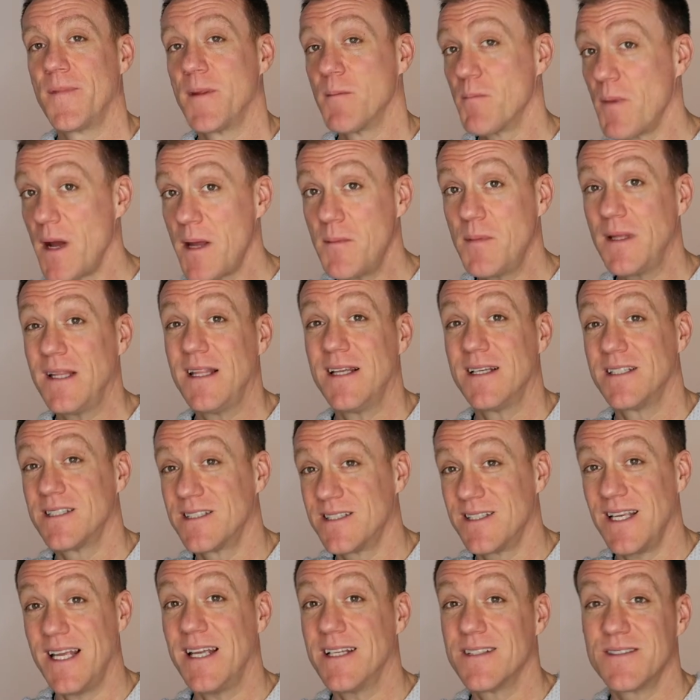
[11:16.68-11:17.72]
Maybe
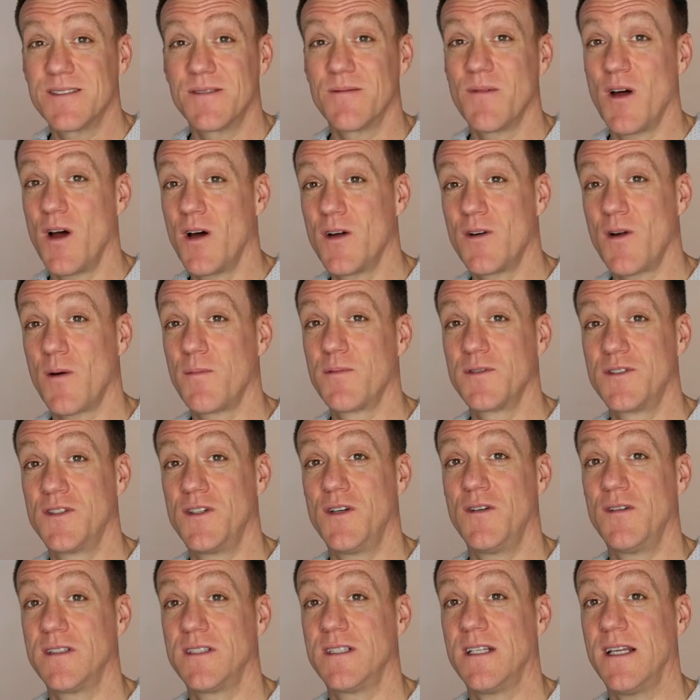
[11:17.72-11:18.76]
this is an
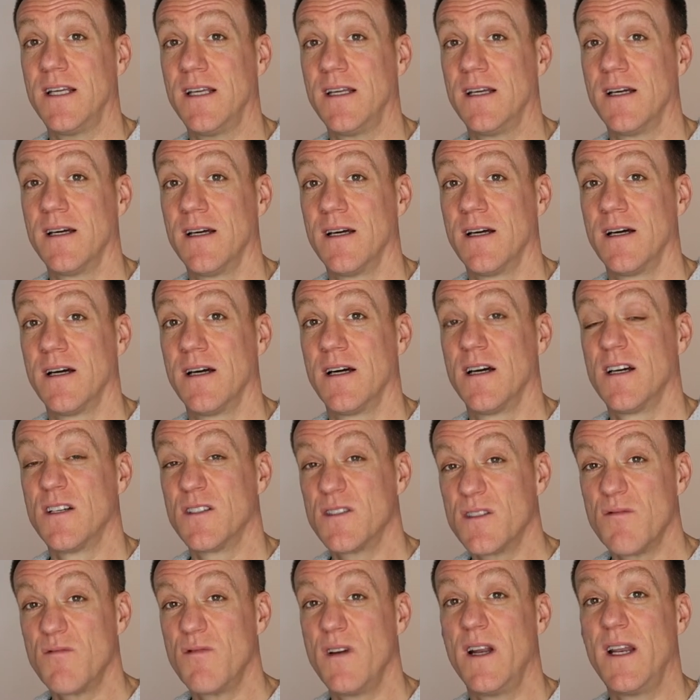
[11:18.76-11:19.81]
opportunity
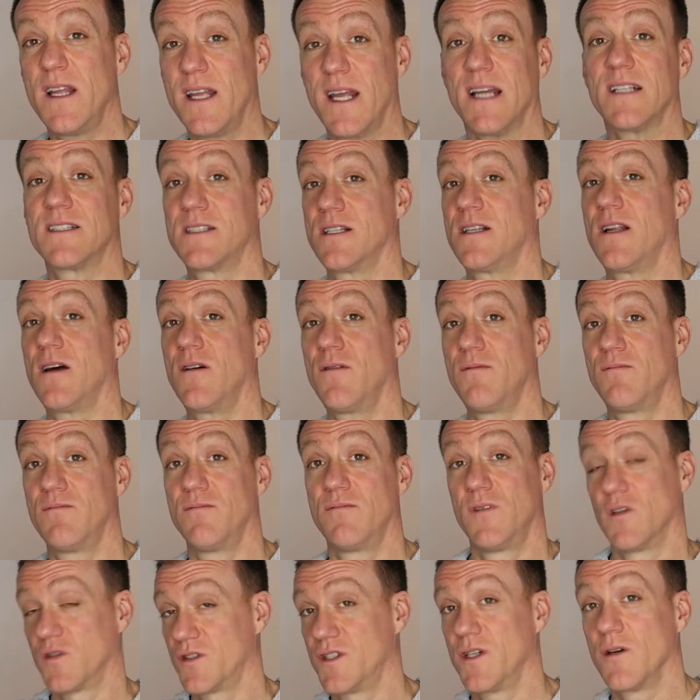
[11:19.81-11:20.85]
to really get to know
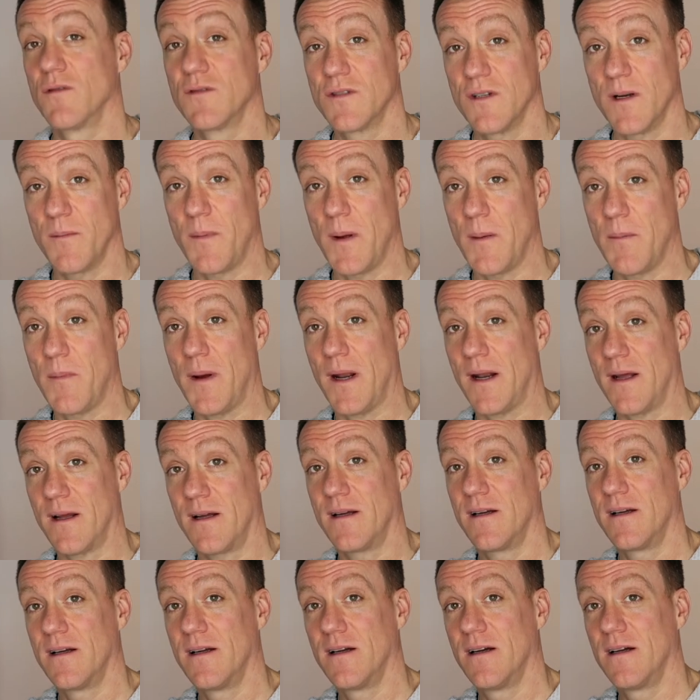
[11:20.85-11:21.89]
your children a bit better.
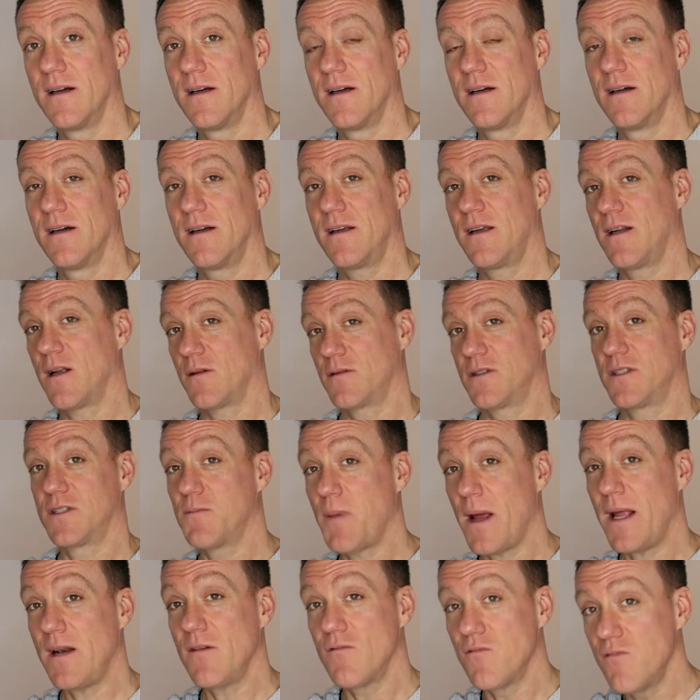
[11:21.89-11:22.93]
You know, to
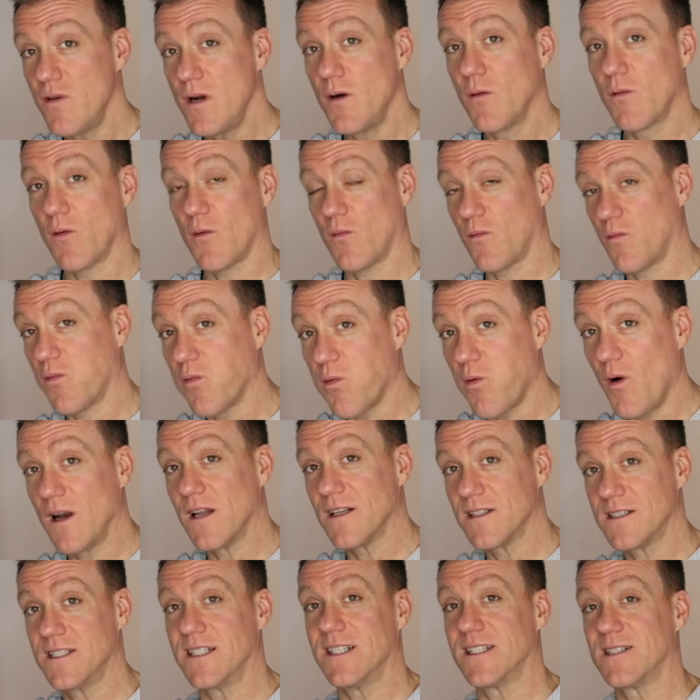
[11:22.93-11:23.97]
spend real
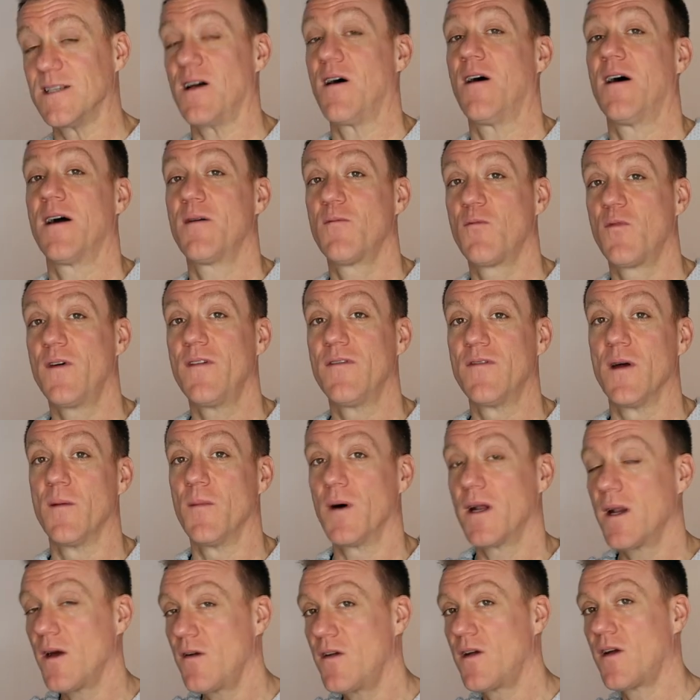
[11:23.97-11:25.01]
quality time with them.
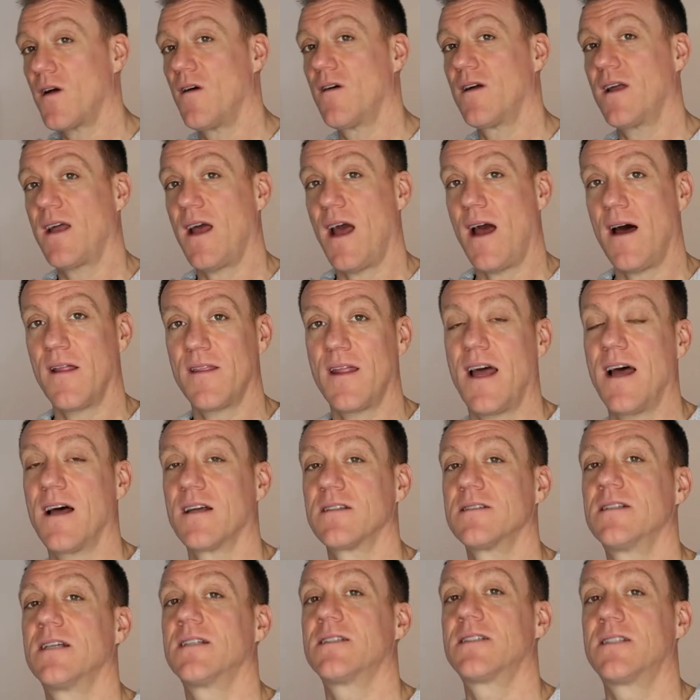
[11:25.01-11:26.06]
I know you can't get out of the
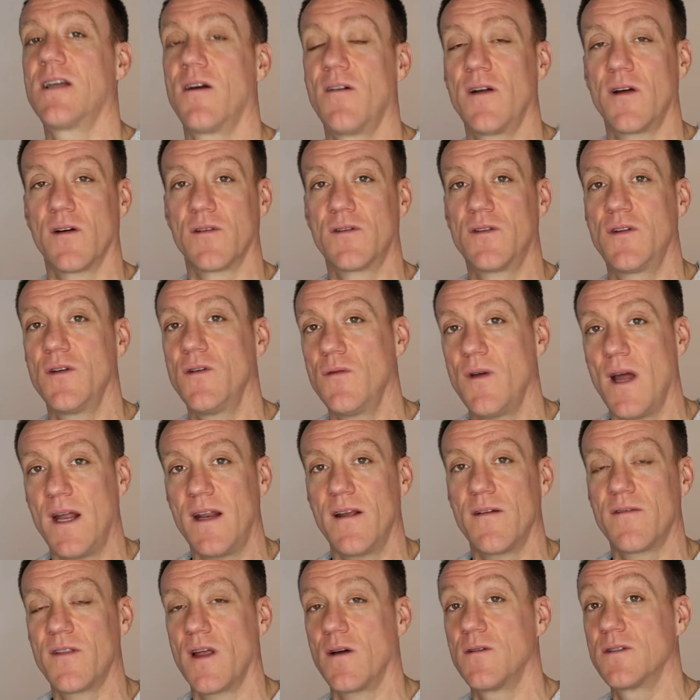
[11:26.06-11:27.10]
house necessarily or do
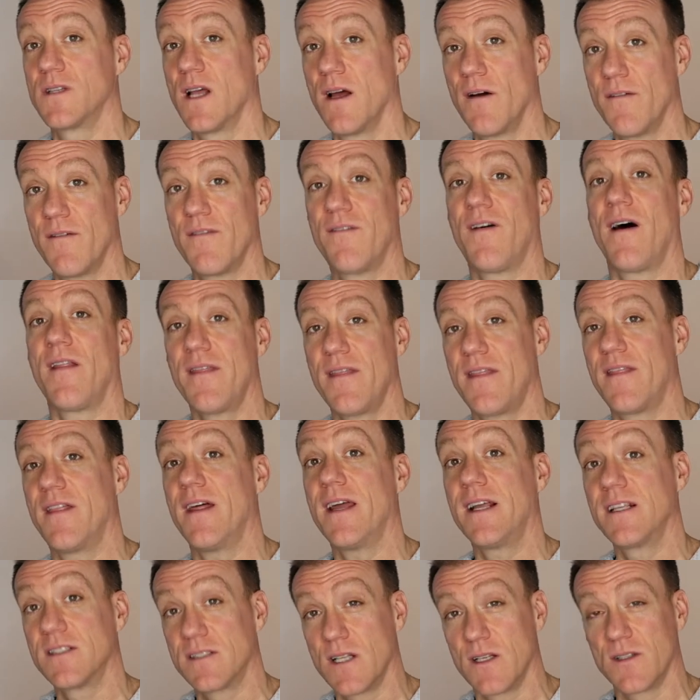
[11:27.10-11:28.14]
any of those fun
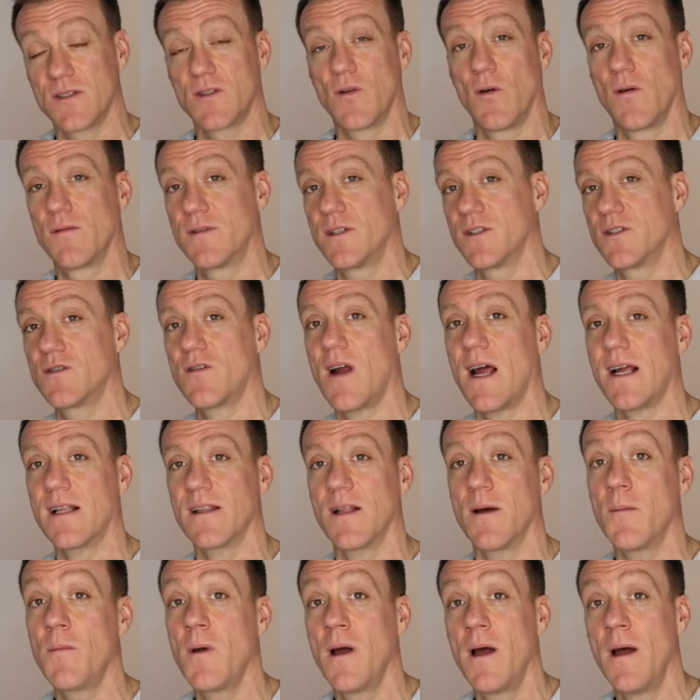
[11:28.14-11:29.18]
things that sort of distract
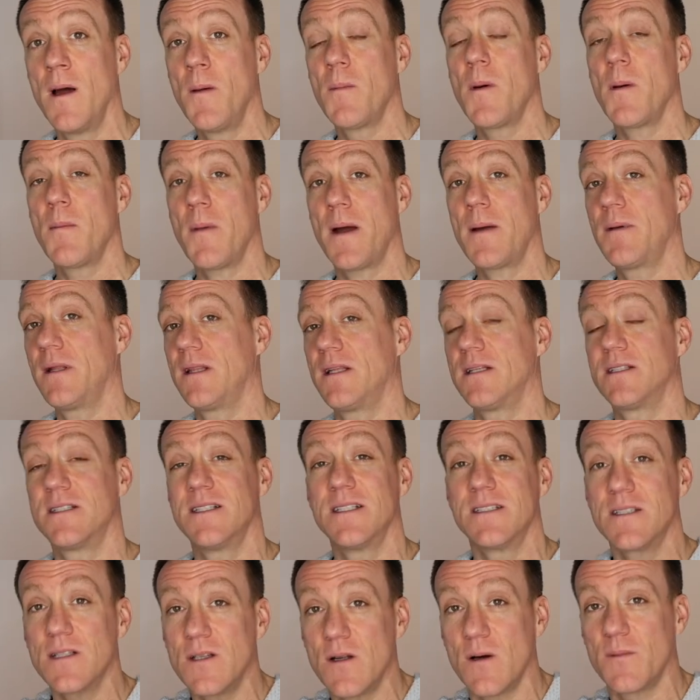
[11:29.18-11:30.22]
them, but maybe this
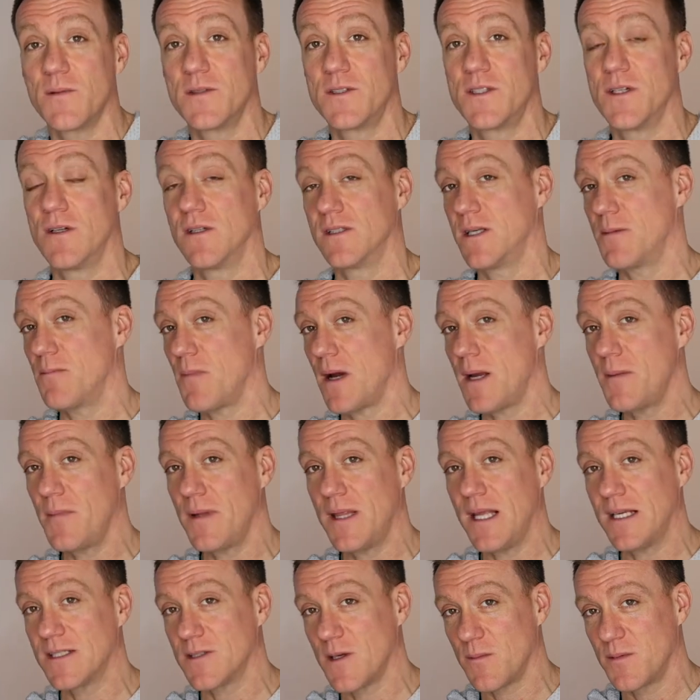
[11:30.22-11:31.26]
is an opportunity. Maybe
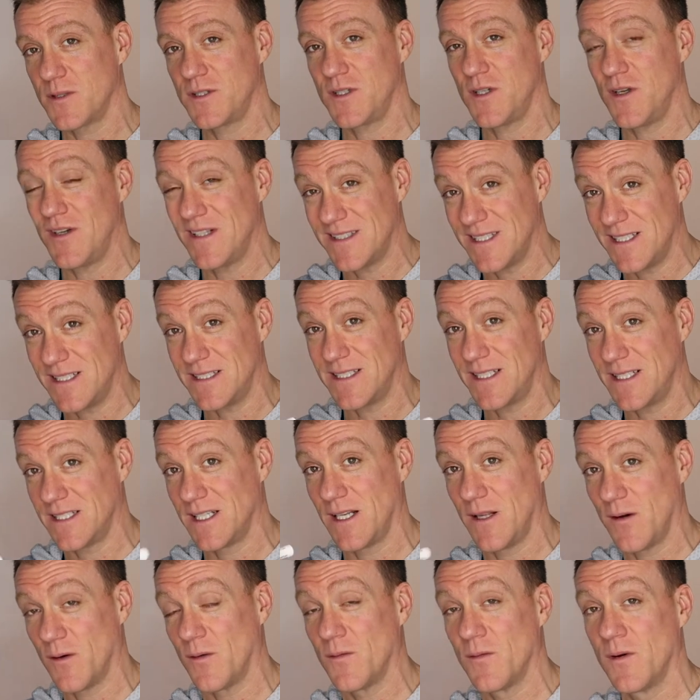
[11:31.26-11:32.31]
there's opportunities, these
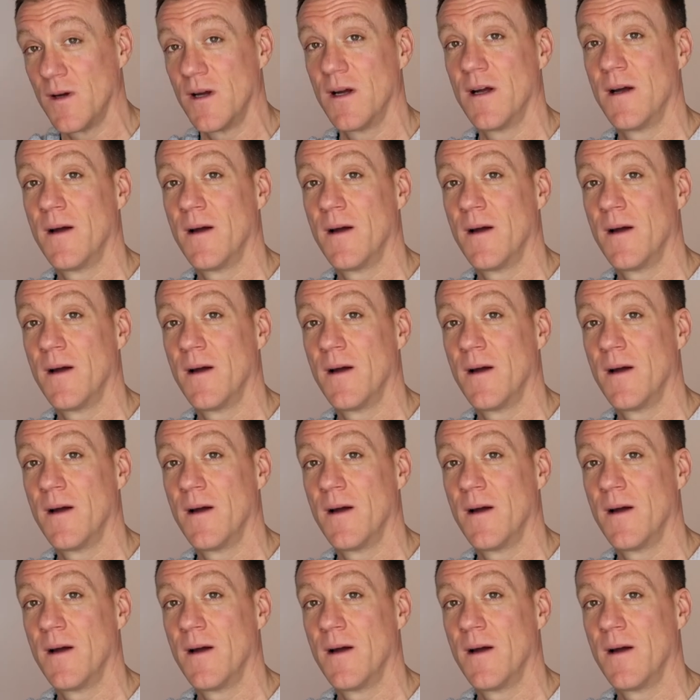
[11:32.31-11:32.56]
little